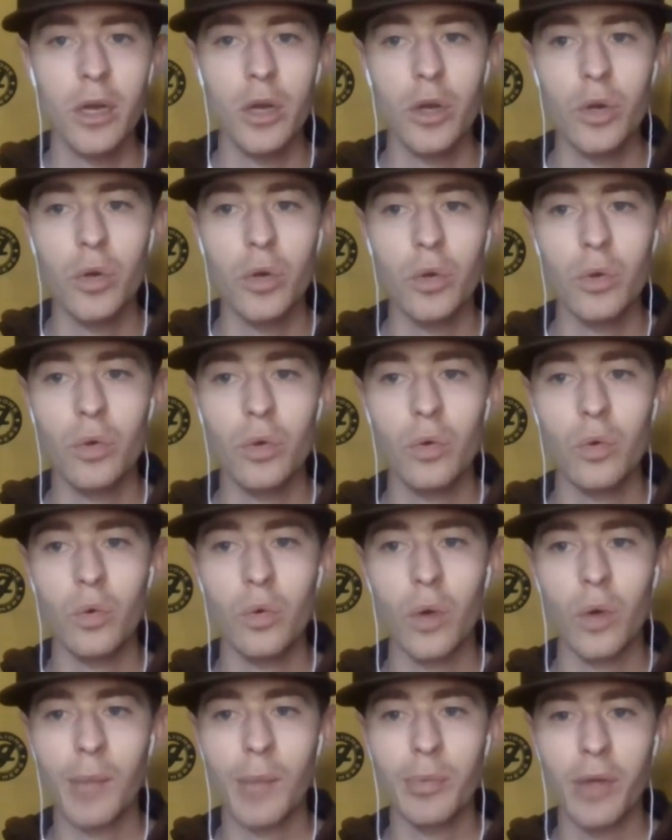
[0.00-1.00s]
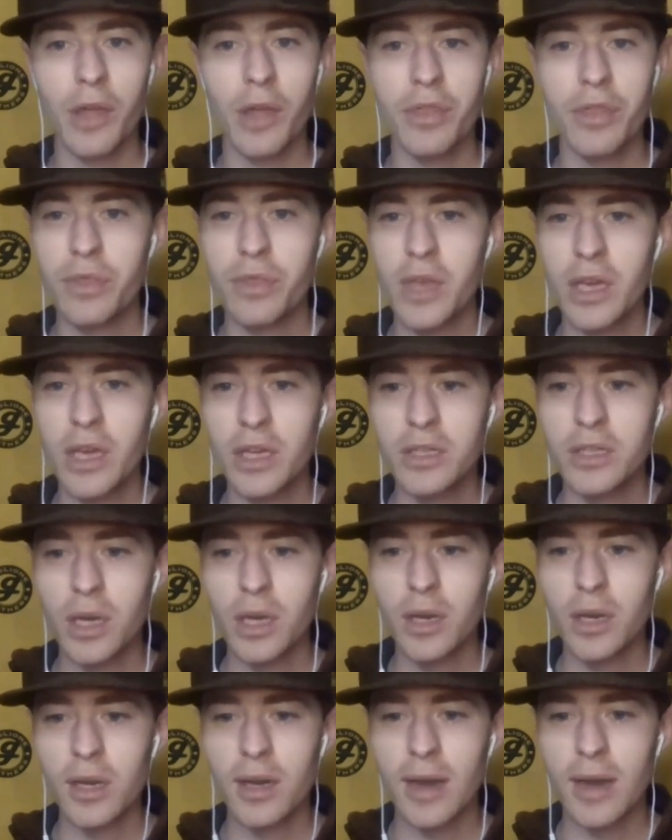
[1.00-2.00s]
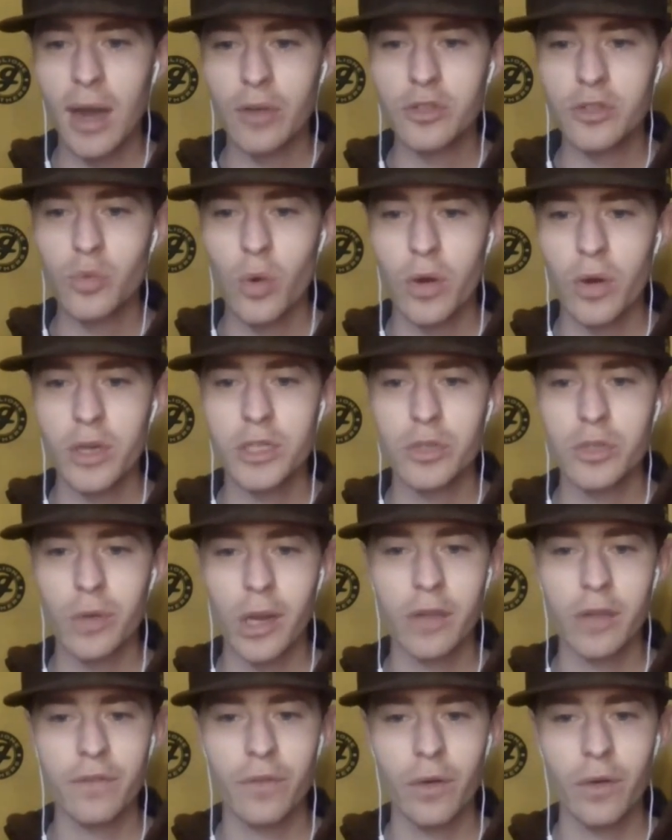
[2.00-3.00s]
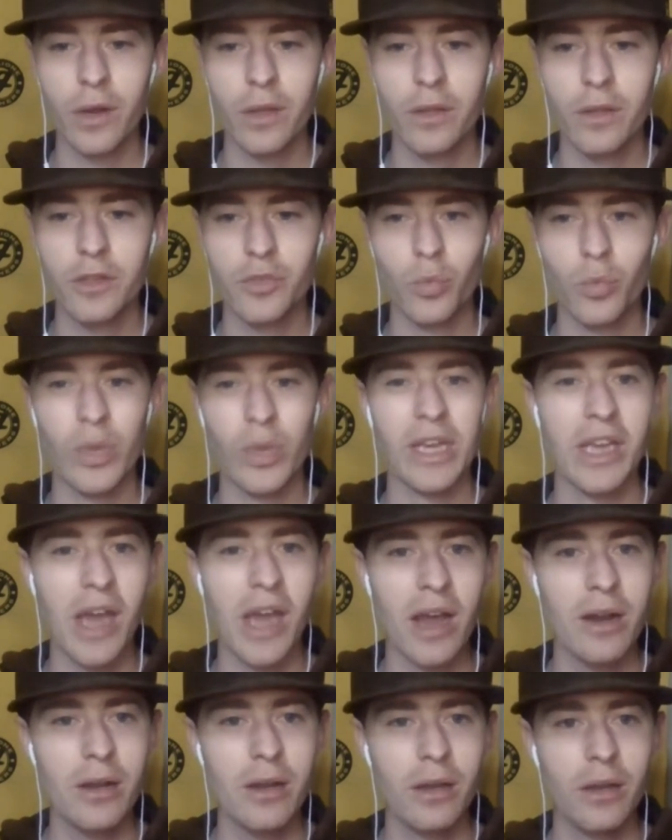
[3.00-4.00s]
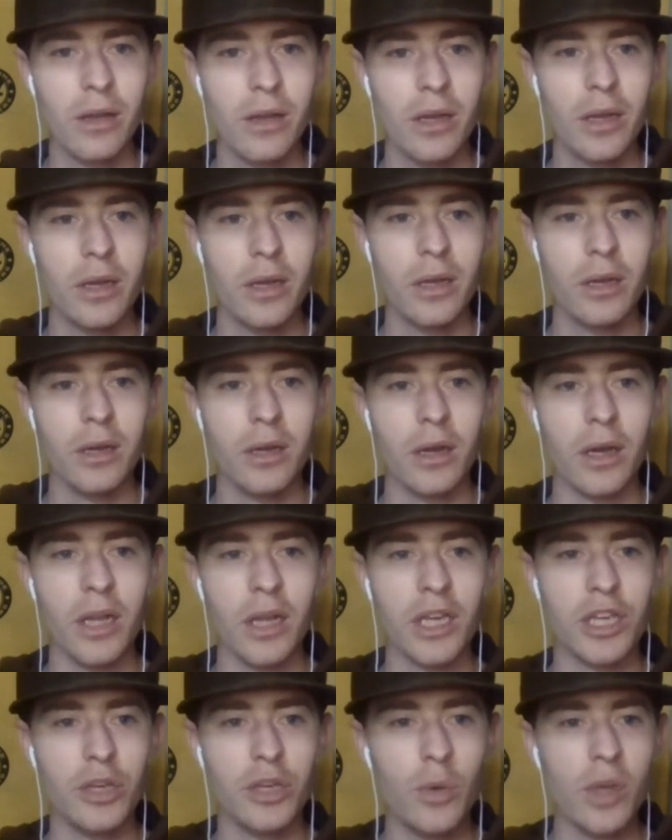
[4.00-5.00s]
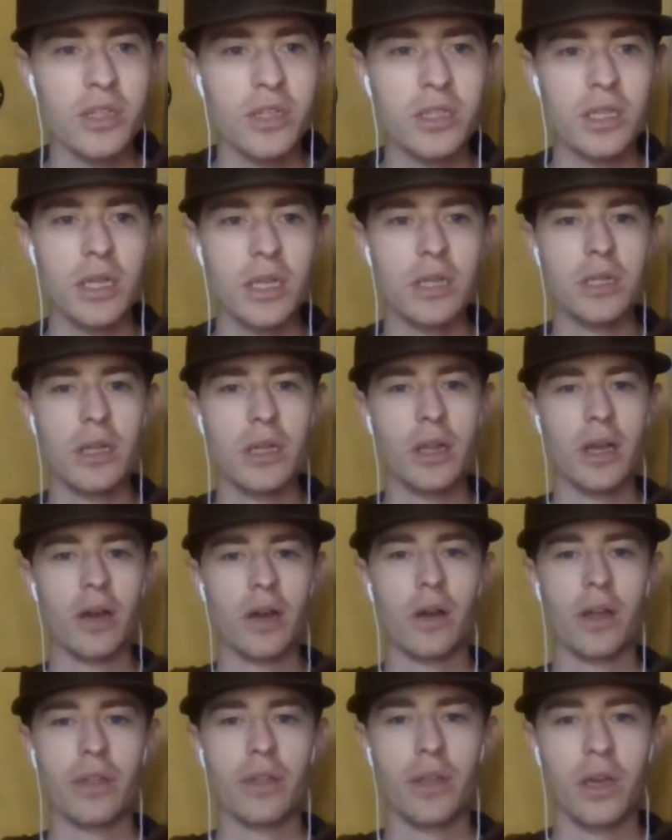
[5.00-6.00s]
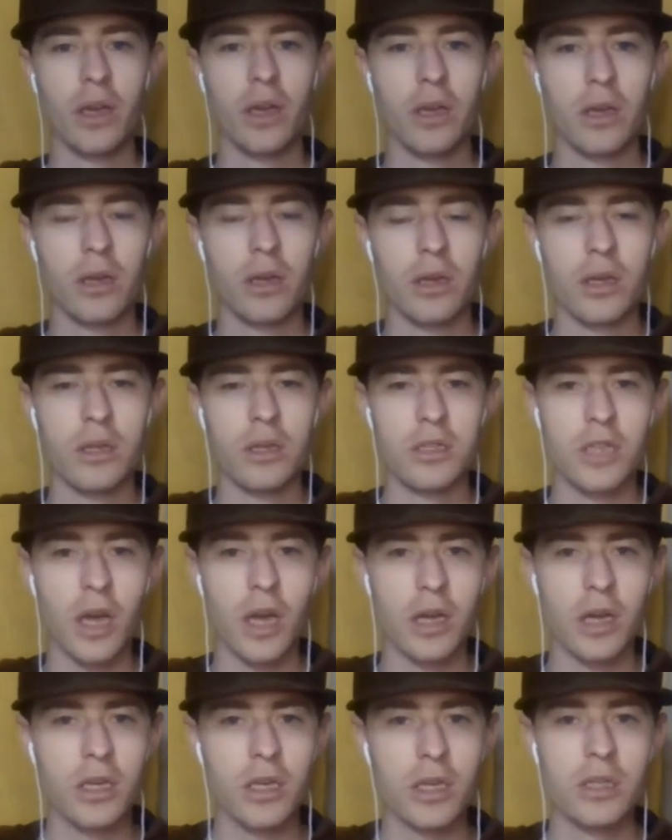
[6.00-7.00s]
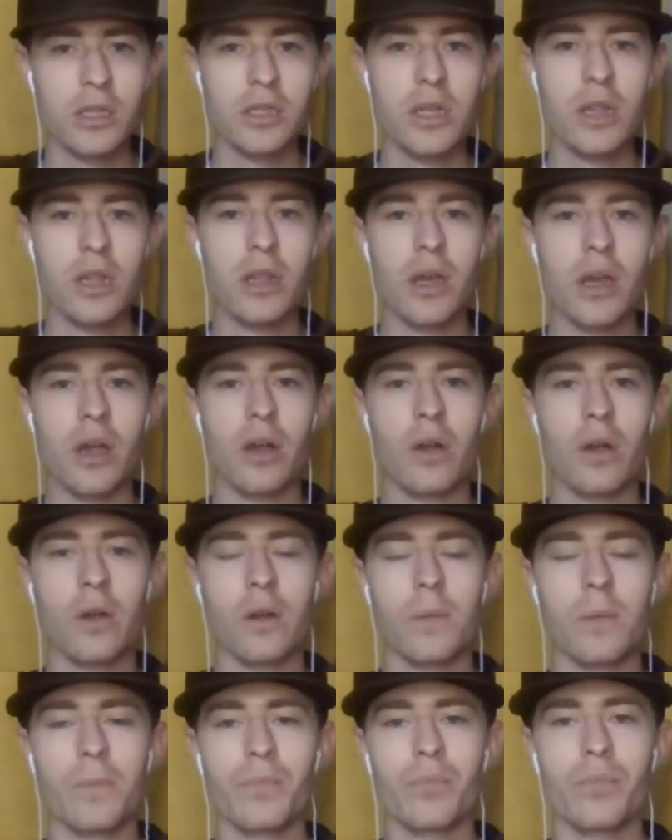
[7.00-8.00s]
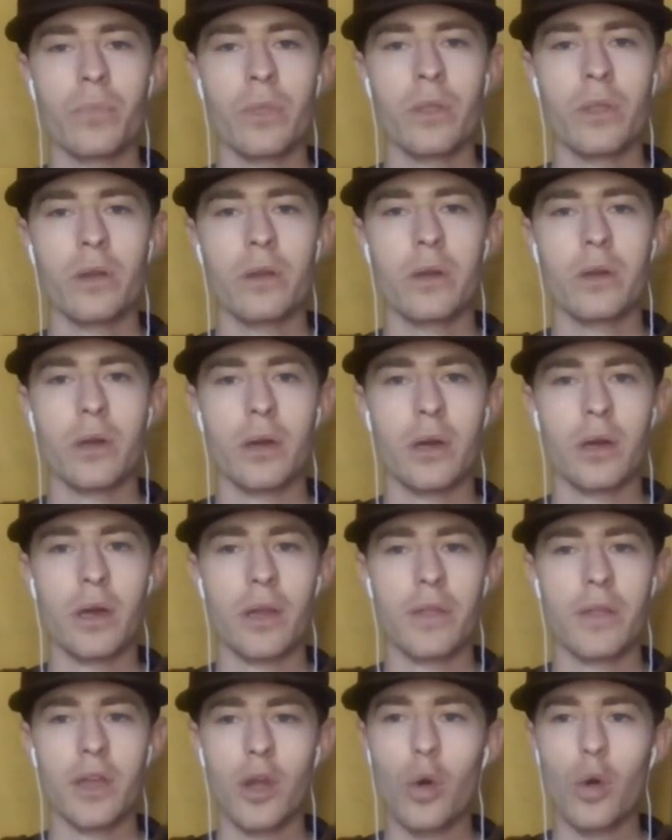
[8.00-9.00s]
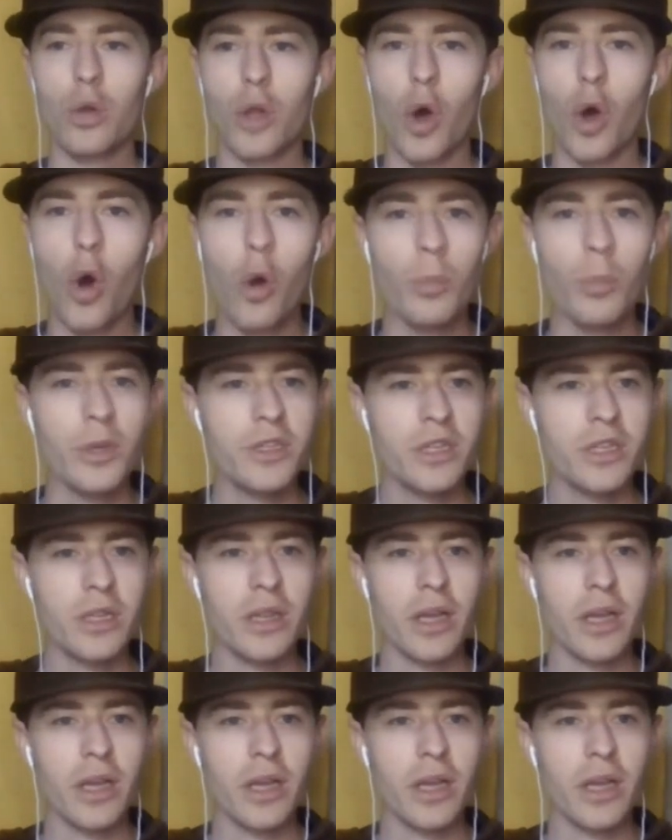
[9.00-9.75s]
who I think is going to announce where he's transferring this weekend. I think USC's in there. I think Kentucky's in there. I think Oklahoma's in